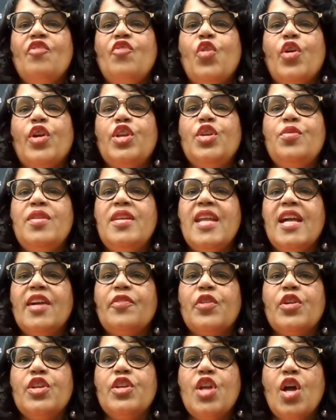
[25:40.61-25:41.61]
For you
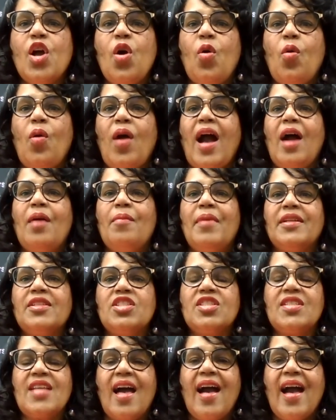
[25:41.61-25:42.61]
never know how
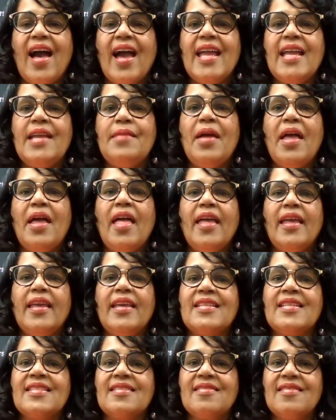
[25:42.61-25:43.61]
much time
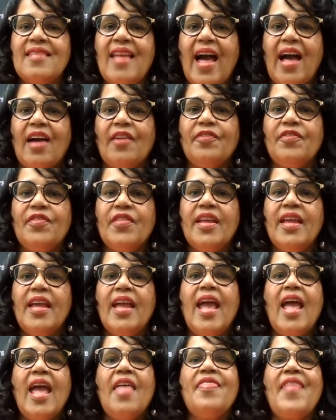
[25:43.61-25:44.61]
is left
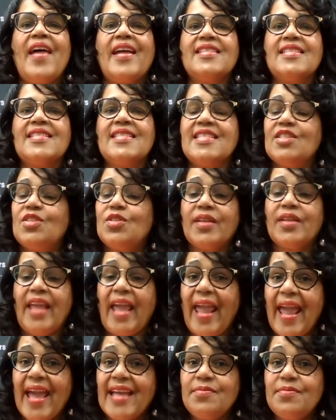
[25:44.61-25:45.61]
that still
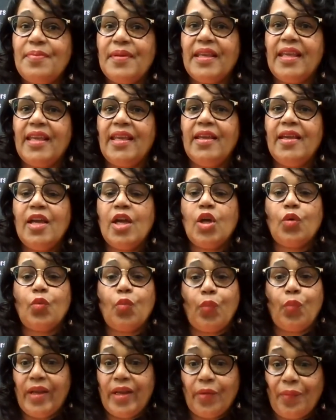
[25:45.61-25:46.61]
can be
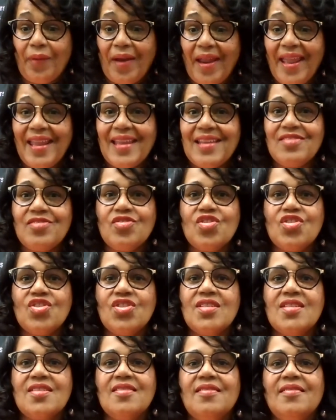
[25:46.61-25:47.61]

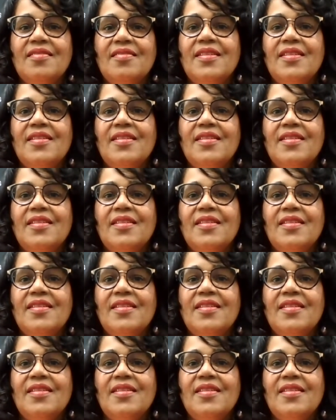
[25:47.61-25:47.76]
rearranged.